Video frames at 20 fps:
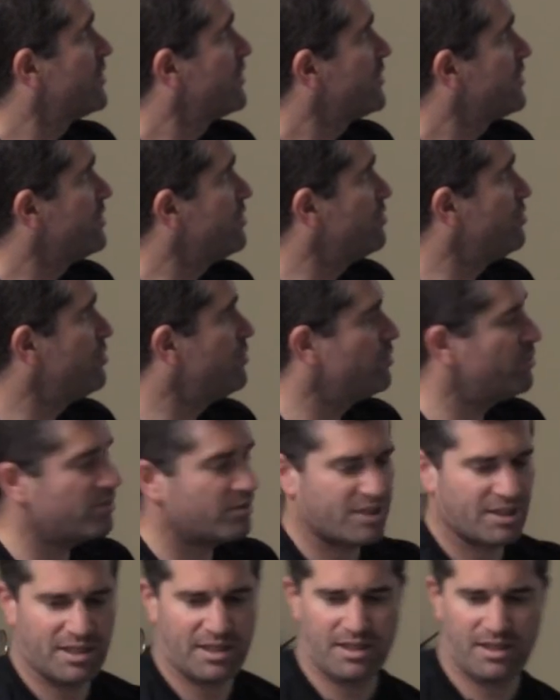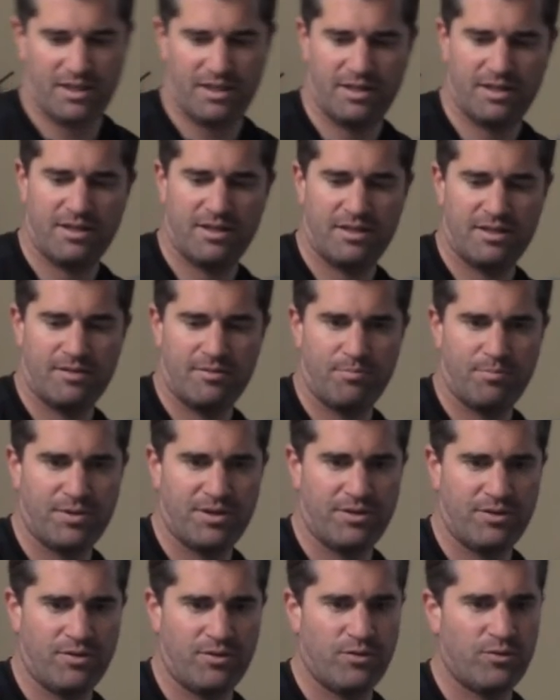you can
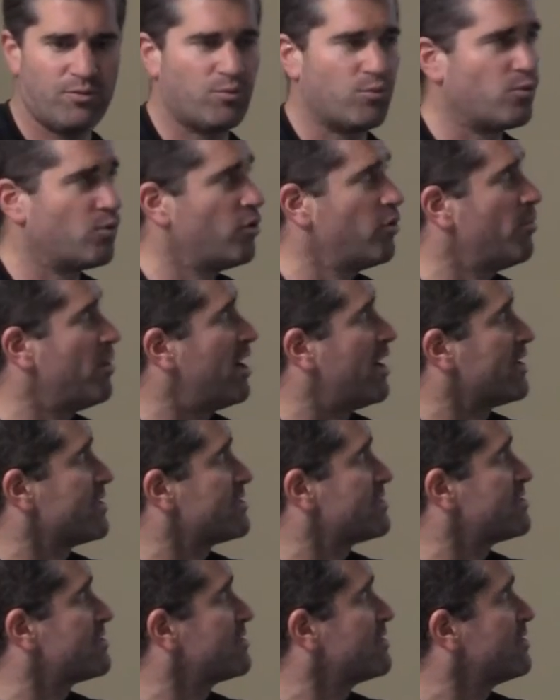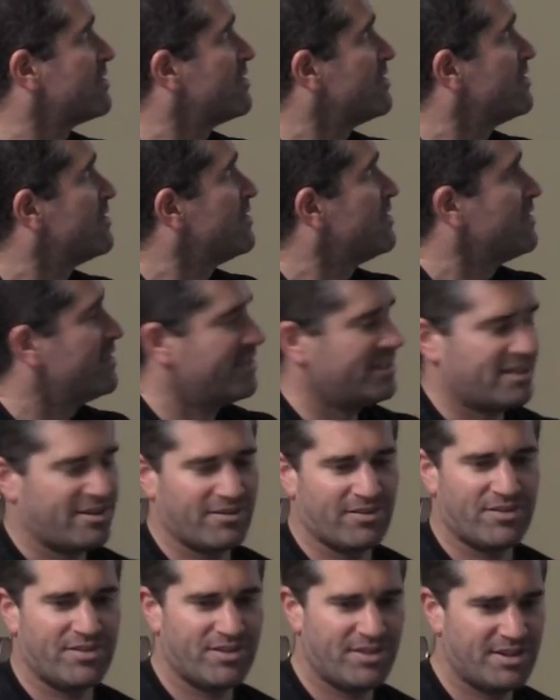build robots. Now
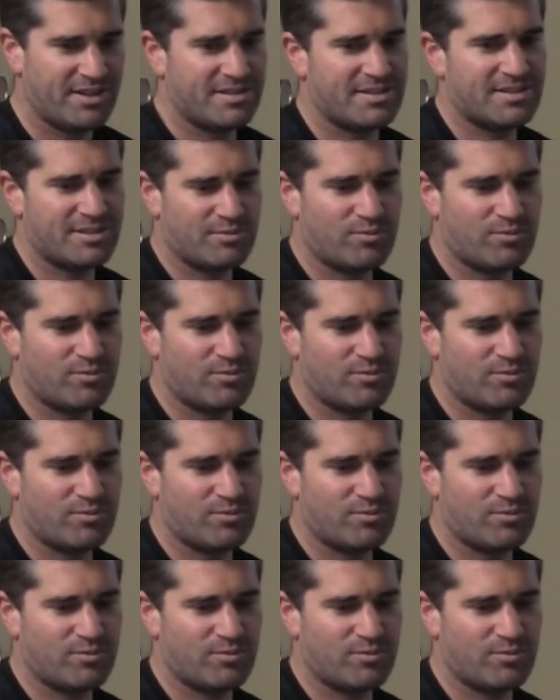this is